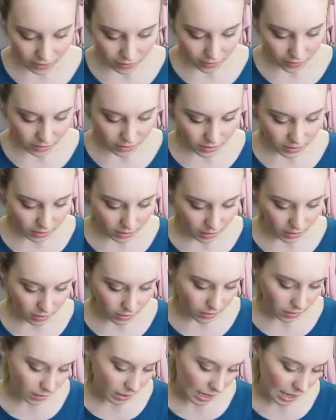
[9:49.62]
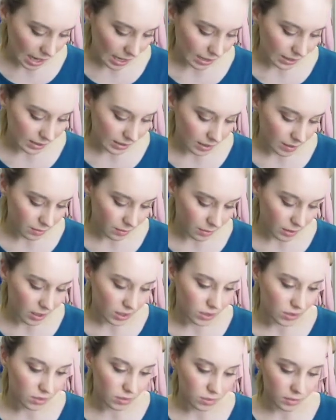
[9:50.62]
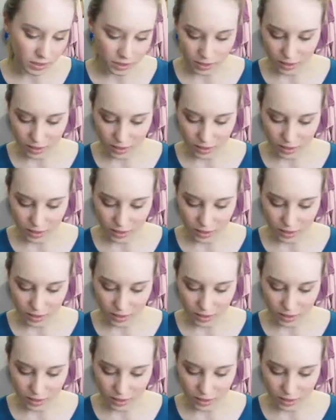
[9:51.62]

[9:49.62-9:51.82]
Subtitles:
have this little accent brush from Real